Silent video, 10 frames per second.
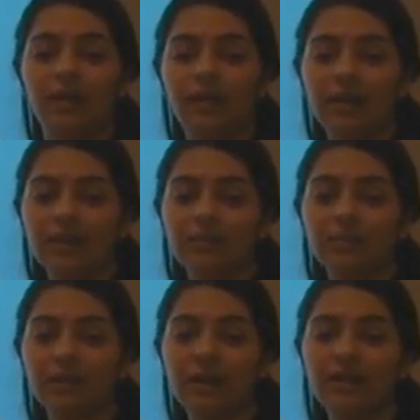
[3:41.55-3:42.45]
He
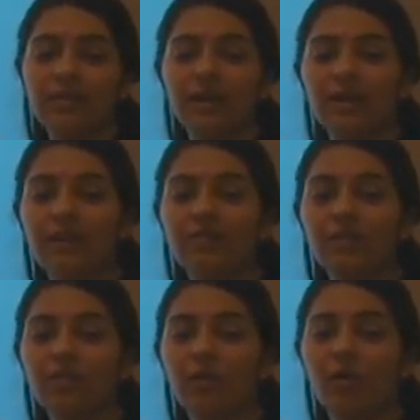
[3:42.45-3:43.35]
explained that
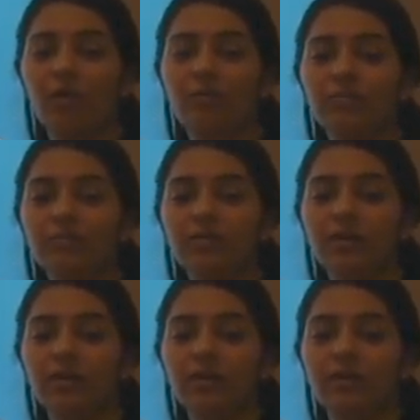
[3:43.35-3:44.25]
even though
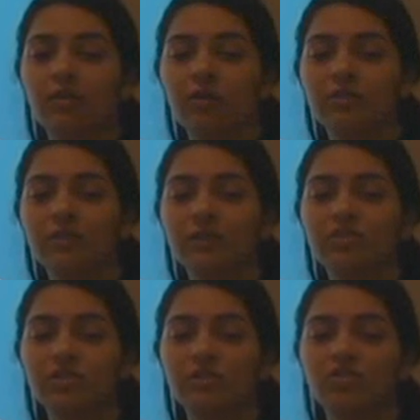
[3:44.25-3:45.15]
the
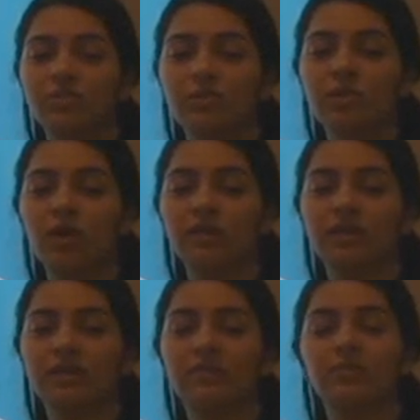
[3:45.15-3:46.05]
cultivation of GMO
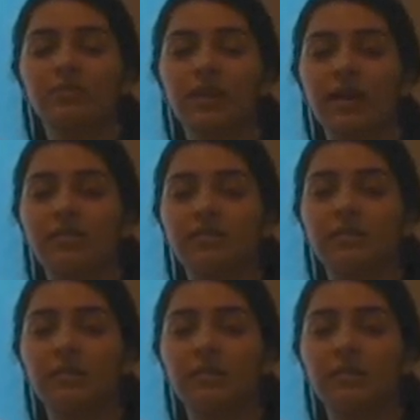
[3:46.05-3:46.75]
cotton has